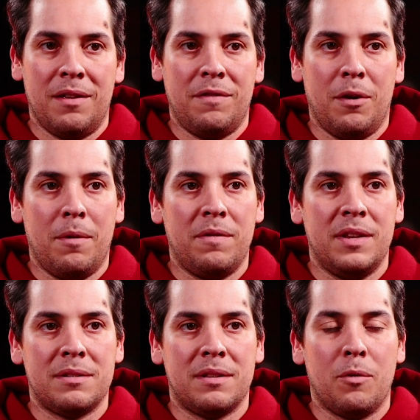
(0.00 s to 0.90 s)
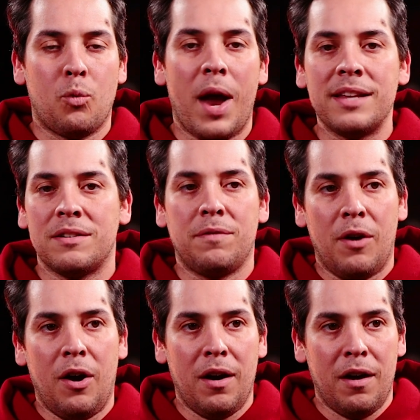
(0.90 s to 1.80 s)
of the film, of the rise and
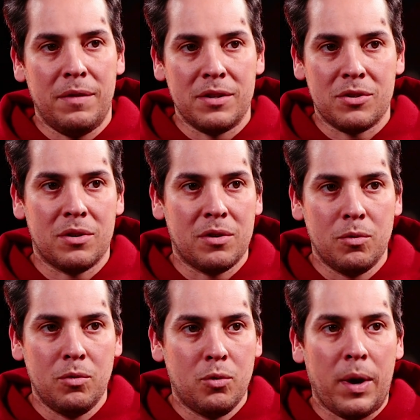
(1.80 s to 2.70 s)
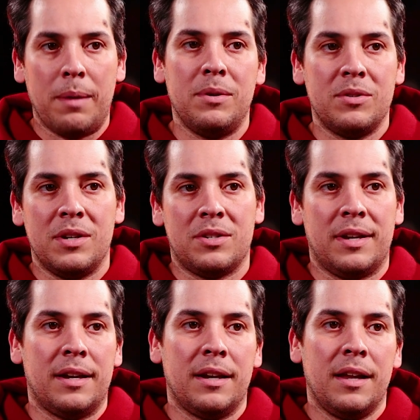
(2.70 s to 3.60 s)
fall of this great
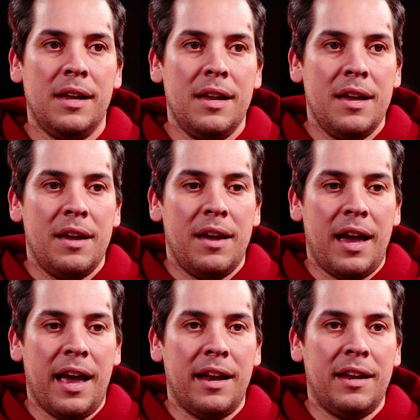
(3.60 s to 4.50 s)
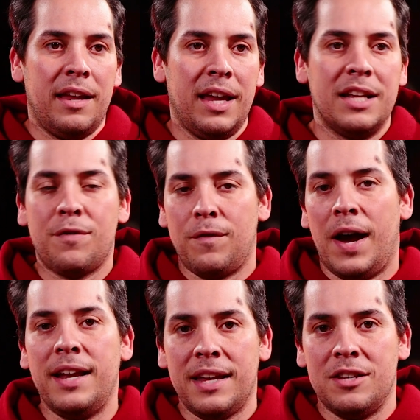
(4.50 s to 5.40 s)
musician and his
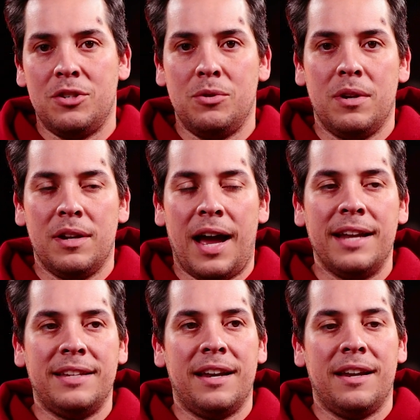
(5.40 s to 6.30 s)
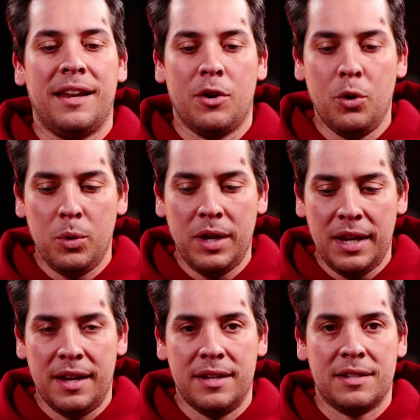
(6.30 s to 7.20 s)
finding his identity and who
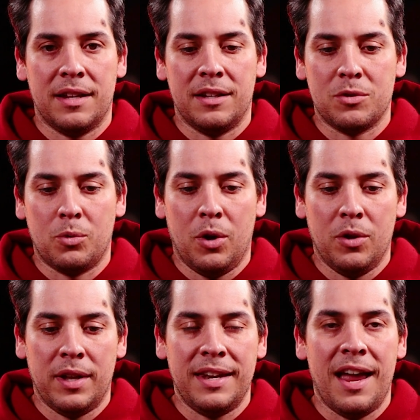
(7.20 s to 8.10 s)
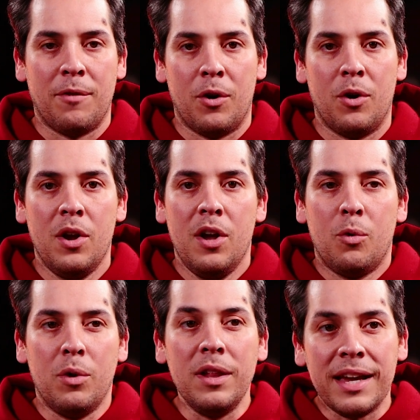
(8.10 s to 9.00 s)
he is in this world, and never
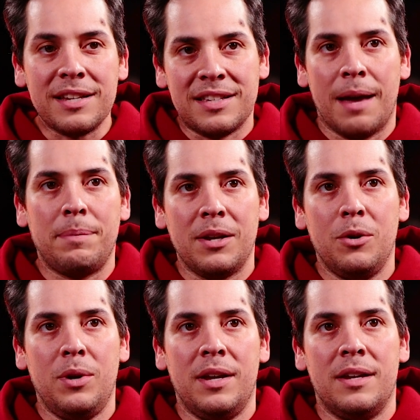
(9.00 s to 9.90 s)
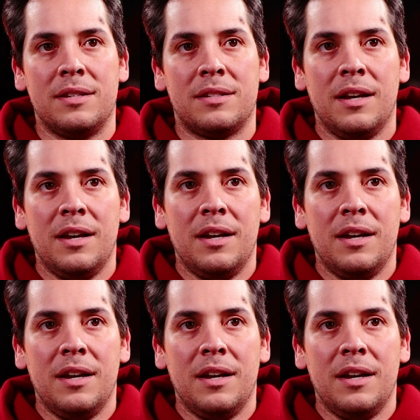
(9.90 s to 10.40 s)
really accepting who he is